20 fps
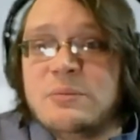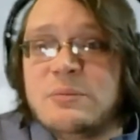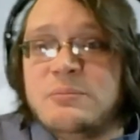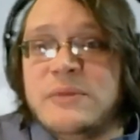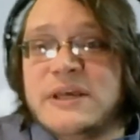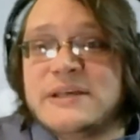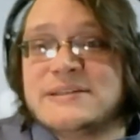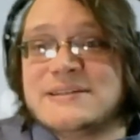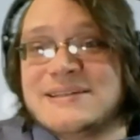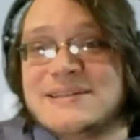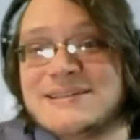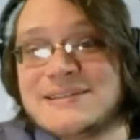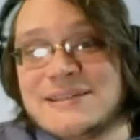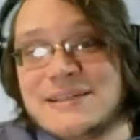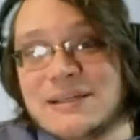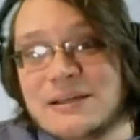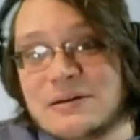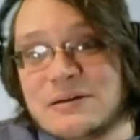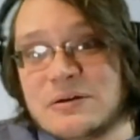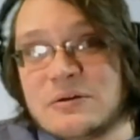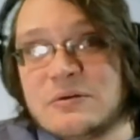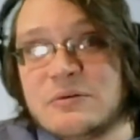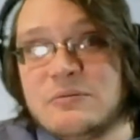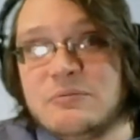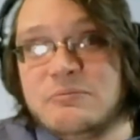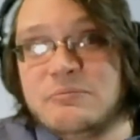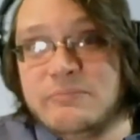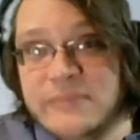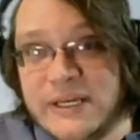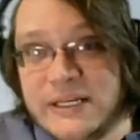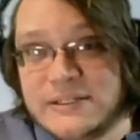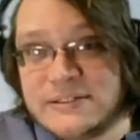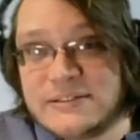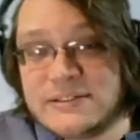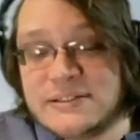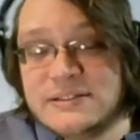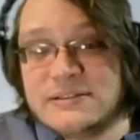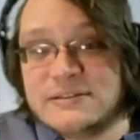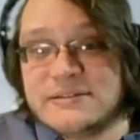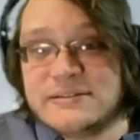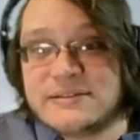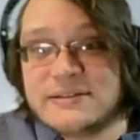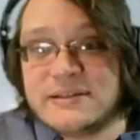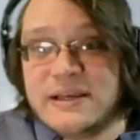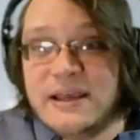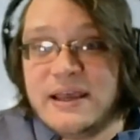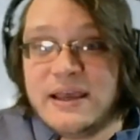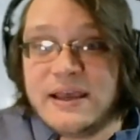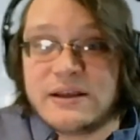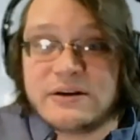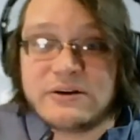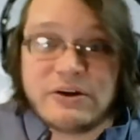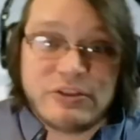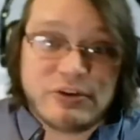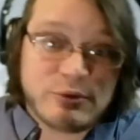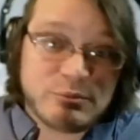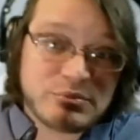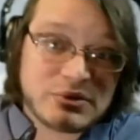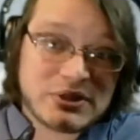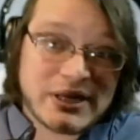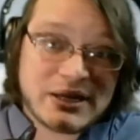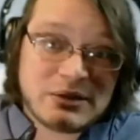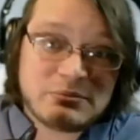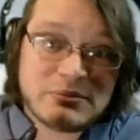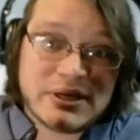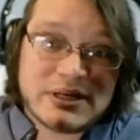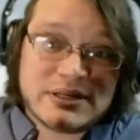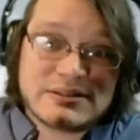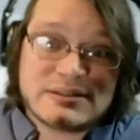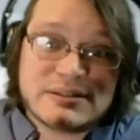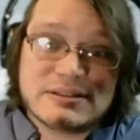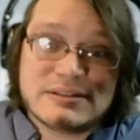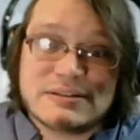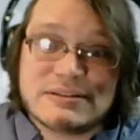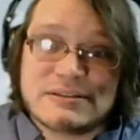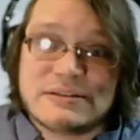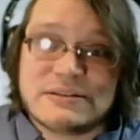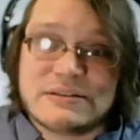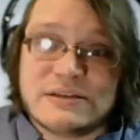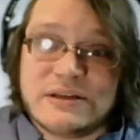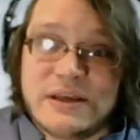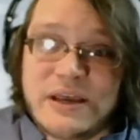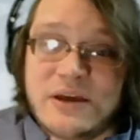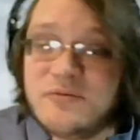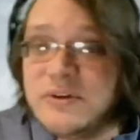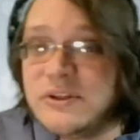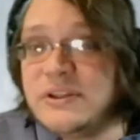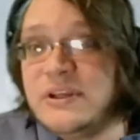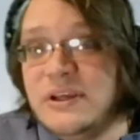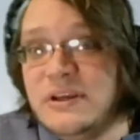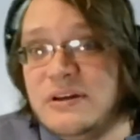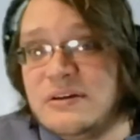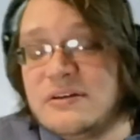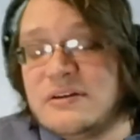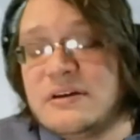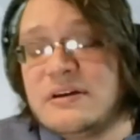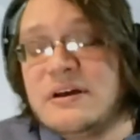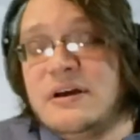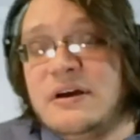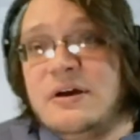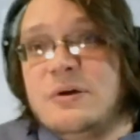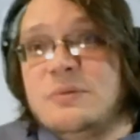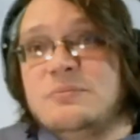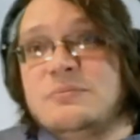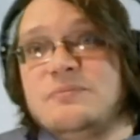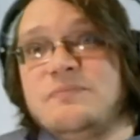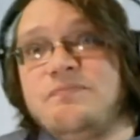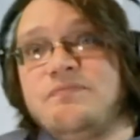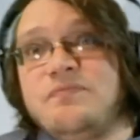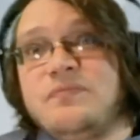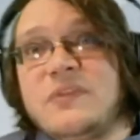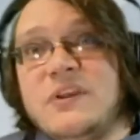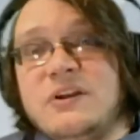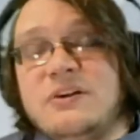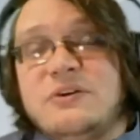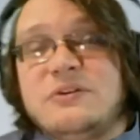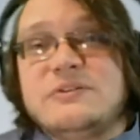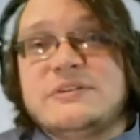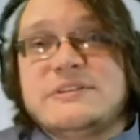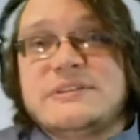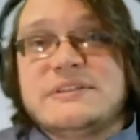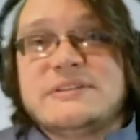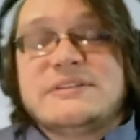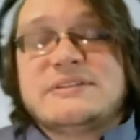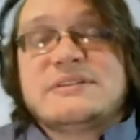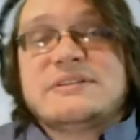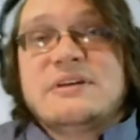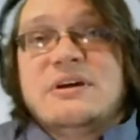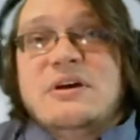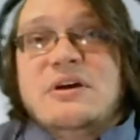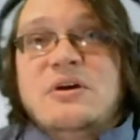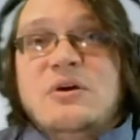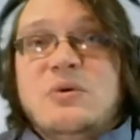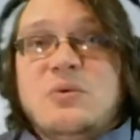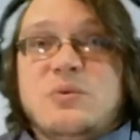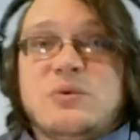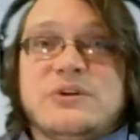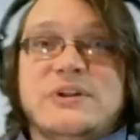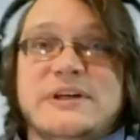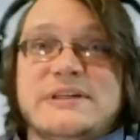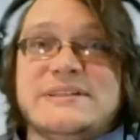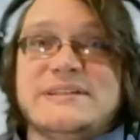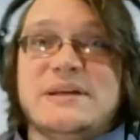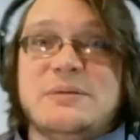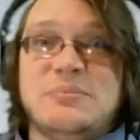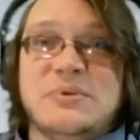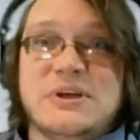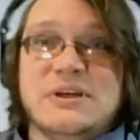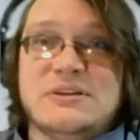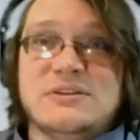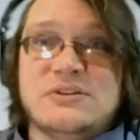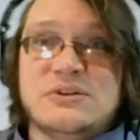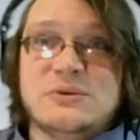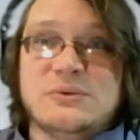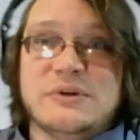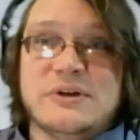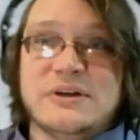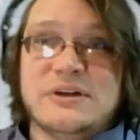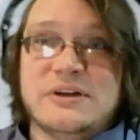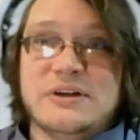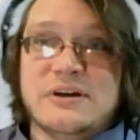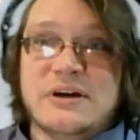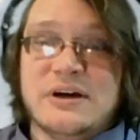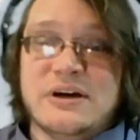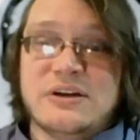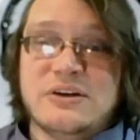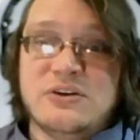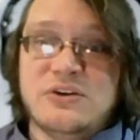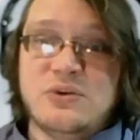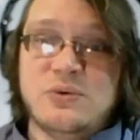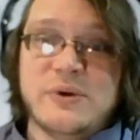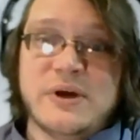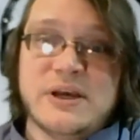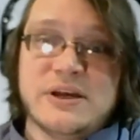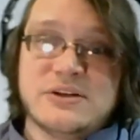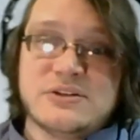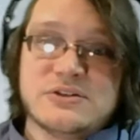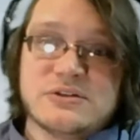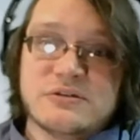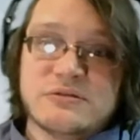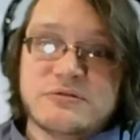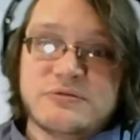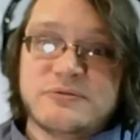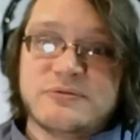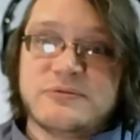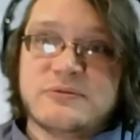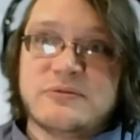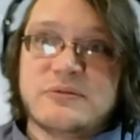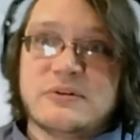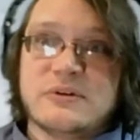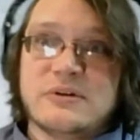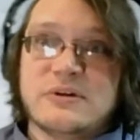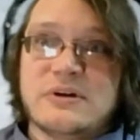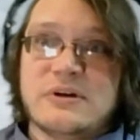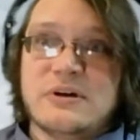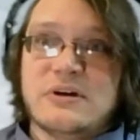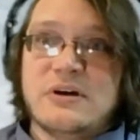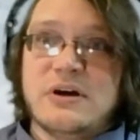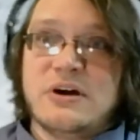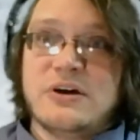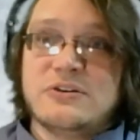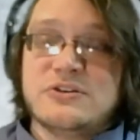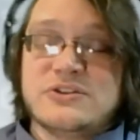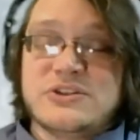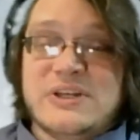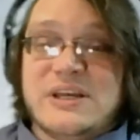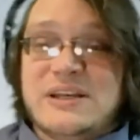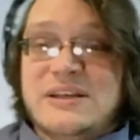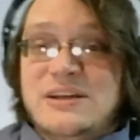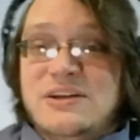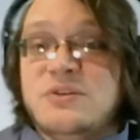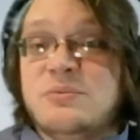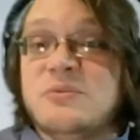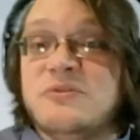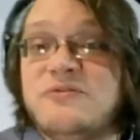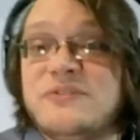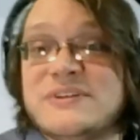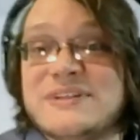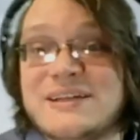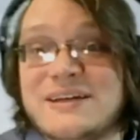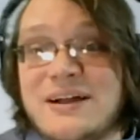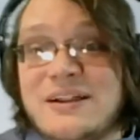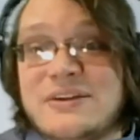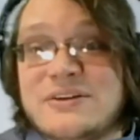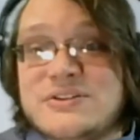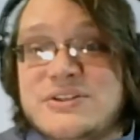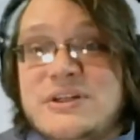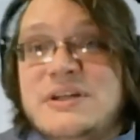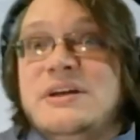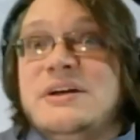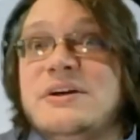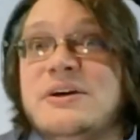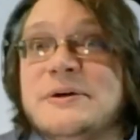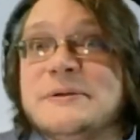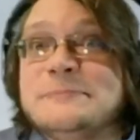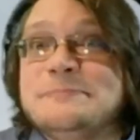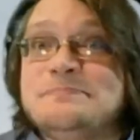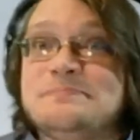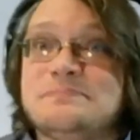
existing medicines, and other plant medicines, everything. We're like stepping into a new age of understanding human physiology here.